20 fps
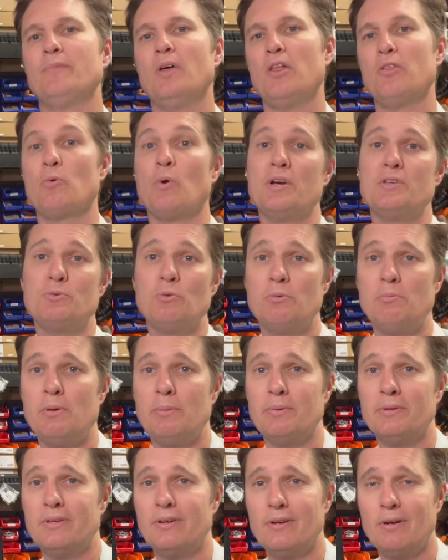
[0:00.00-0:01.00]
Otherwise, you wouldn't be
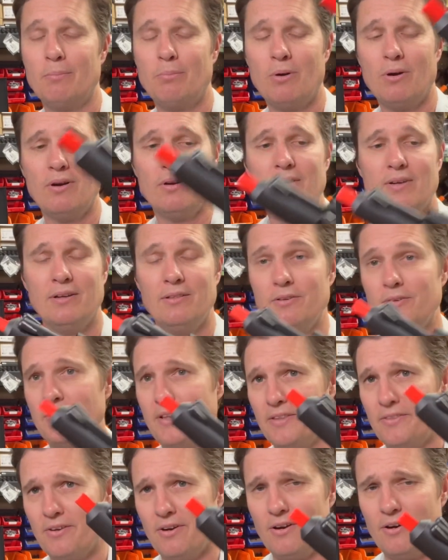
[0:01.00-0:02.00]
able to take it apart. I learned
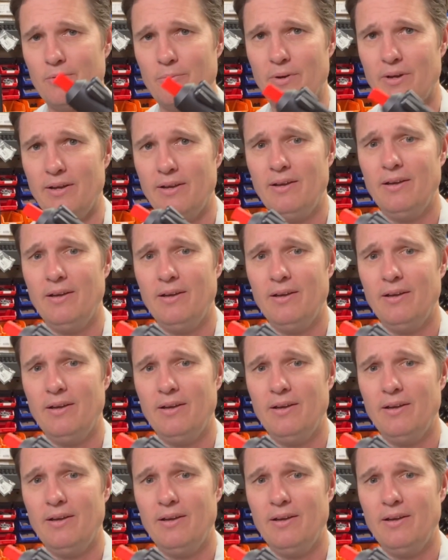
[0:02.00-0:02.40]
that the hard way.